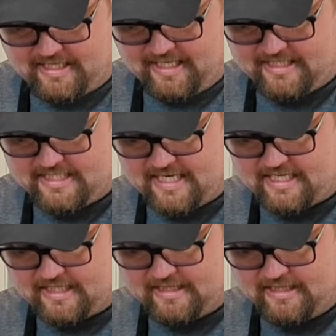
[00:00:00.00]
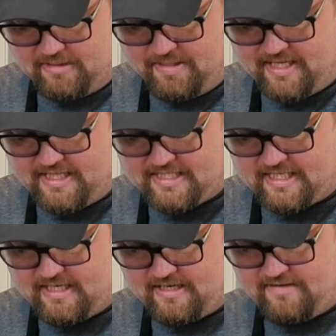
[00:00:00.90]
I like to take a little bit of the
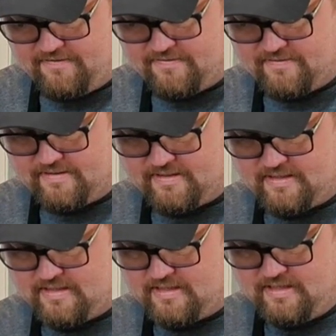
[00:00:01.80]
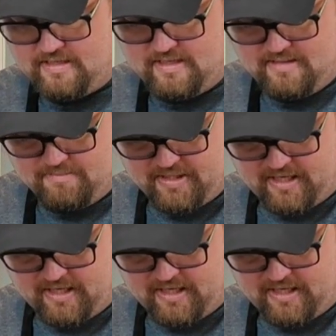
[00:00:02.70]
skin off, but